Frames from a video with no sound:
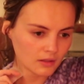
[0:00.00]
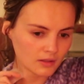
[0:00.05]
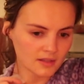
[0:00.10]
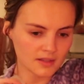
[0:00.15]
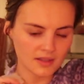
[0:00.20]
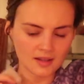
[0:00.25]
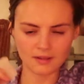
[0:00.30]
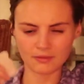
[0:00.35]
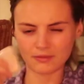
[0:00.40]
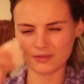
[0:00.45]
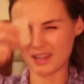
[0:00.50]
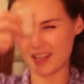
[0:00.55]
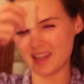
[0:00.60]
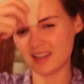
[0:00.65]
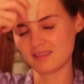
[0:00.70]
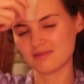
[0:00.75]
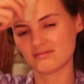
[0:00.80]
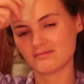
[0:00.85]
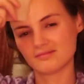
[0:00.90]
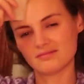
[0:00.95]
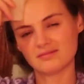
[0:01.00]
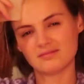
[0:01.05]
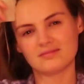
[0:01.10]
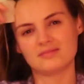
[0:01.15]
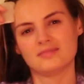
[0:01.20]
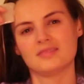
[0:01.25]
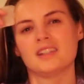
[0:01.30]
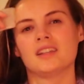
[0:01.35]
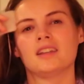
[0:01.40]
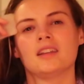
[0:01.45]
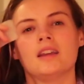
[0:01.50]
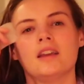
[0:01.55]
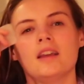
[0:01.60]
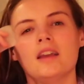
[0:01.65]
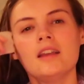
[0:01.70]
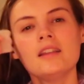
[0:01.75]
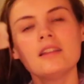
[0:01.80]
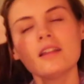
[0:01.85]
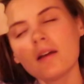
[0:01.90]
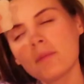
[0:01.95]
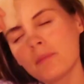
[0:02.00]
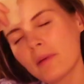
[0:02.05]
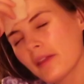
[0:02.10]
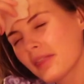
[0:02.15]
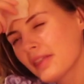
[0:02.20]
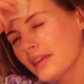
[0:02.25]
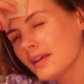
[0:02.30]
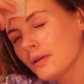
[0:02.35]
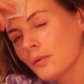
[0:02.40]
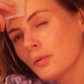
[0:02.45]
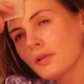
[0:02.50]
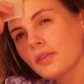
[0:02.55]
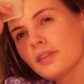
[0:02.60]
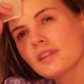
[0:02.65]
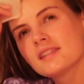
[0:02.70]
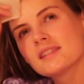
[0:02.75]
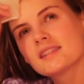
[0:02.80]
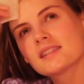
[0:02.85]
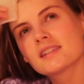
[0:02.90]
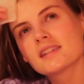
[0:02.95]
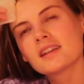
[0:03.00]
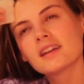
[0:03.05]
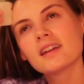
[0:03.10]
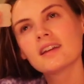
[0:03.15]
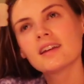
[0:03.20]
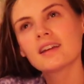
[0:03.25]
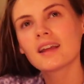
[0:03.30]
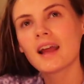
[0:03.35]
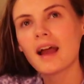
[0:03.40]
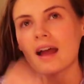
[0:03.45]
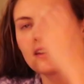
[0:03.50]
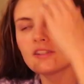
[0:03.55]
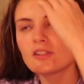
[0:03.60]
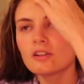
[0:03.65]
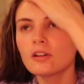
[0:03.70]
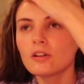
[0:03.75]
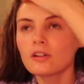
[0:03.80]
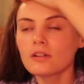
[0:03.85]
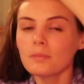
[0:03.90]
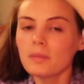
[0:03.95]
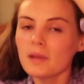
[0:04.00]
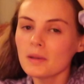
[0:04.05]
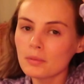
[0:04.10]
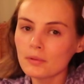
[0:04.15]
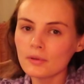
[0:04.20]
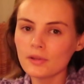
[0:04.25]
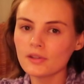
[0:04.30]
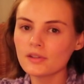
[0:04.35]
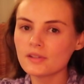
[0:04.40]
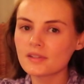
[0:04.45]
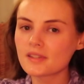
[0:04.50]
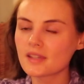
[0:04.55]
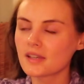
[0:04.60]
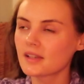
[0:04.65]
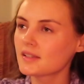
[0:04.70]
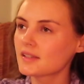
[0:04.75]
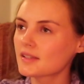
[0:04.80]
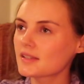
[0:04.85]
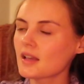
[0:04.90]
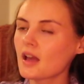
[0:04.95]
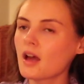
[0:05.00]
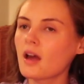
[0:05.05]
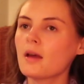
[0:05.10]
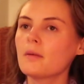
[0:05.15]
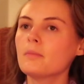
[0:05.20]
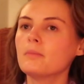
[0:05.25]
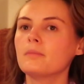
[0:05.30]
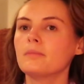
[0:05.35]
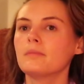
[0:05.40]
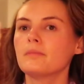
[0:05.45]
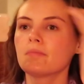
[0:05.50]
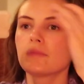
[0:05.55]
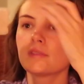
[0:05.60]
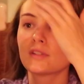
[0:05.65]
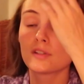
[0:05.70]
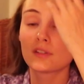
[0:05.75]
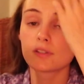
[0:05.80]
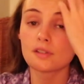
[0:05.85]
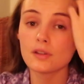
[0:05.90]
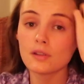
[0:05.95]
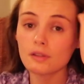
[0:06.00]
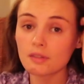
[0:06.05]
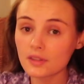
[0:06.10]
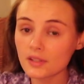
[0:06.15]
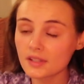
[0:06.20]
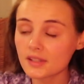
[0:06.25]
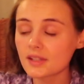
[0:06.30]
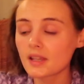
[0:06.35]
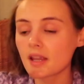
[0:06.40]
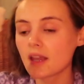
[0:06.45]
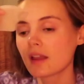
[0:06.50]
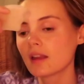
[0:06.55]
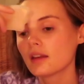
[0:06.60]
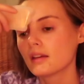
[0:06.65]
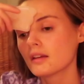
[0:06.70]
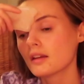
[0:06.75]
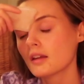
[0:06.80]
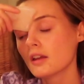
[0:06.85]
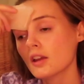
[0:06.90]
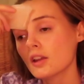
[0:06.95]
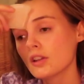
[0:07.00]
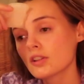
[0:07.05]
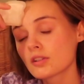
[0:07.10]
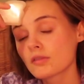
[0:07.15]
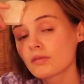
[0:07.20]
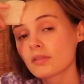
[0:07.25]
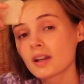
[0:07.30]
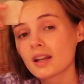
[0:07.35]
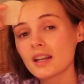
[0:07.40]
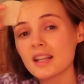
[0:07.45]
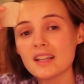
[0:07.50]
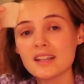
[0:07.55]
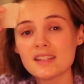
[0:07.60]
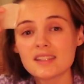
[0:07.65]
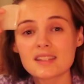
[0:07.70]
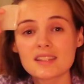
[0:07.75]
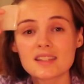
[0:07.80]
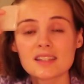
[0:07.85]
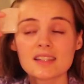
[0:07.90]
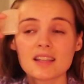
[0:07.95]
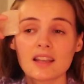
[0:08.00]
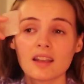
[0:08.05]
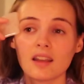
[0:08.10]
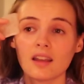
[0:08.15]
It's lovely. I think what this can do, a lot of people use this to soothe the skin, to release